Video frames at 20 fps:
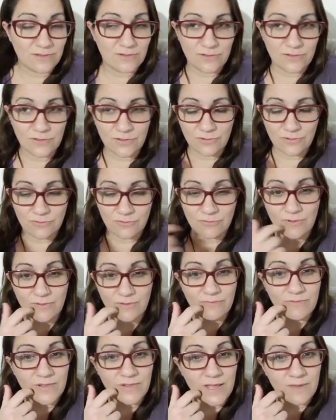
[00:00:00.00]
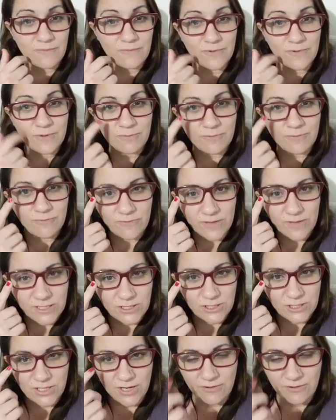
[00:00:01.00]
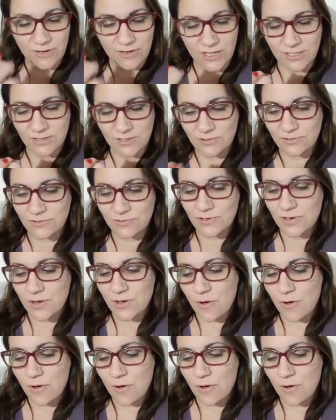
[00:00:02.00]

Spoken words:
your twin flame will be vegetarian too,